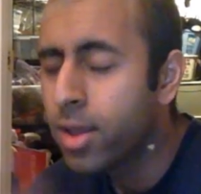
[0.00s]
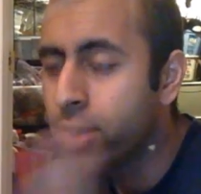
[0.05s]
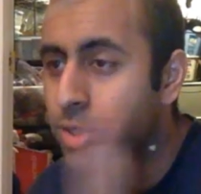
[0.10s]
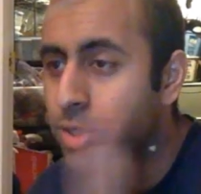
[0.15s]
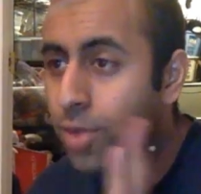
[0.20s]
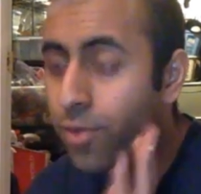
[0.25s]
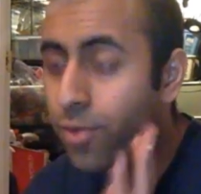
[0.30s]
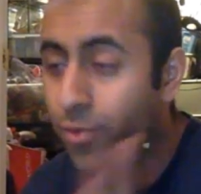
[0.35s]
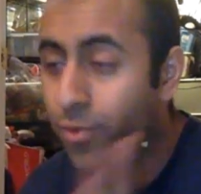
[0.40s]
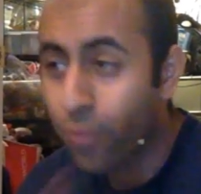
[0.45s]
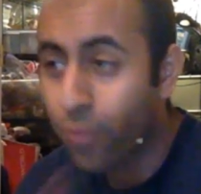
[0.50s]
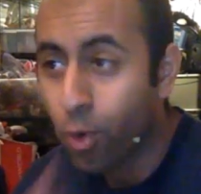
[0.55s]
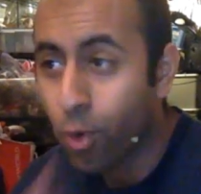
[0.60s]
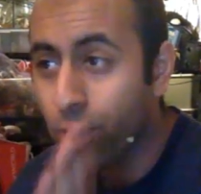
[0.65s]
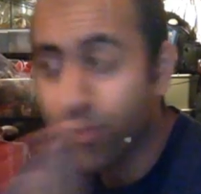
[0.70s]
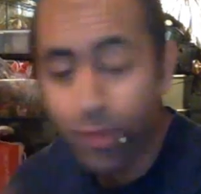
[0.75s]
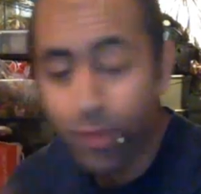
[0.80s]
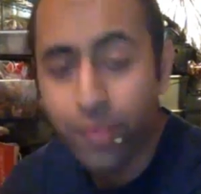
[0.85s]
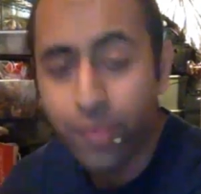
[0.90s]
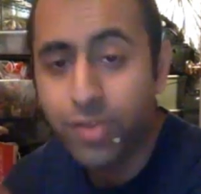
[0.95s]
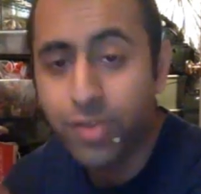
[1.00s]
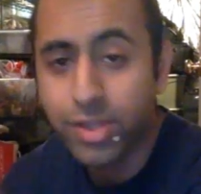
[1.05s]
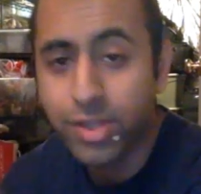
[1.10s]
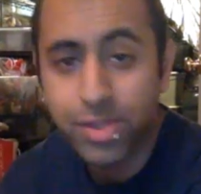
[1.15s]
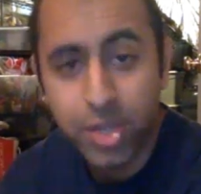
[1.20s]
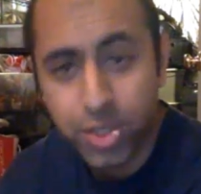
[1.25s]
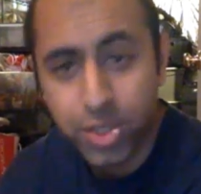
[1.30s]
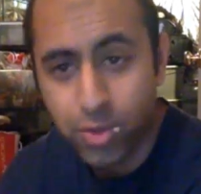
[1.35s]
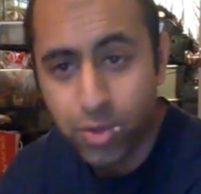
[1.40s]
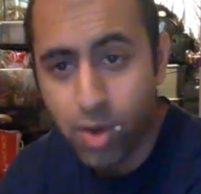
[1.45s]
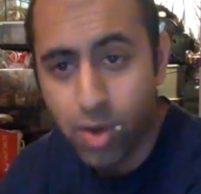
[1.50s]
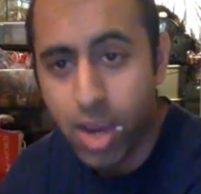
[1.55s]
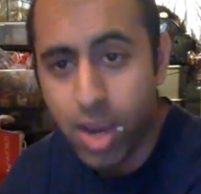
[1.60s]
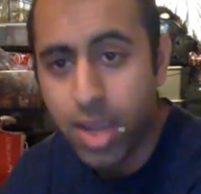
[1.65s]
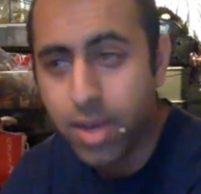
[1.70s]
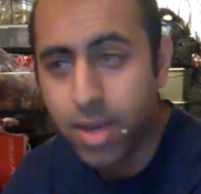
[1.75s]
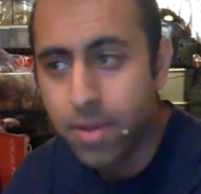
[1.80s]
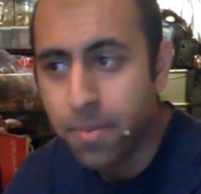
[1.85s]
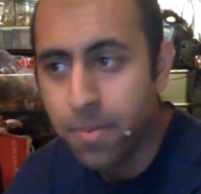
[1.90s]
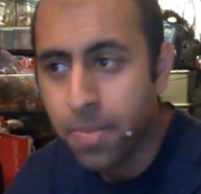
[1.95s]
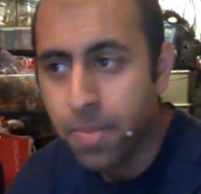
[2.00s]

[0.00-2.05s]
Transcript: So for fourth, fifth, and sixth grade,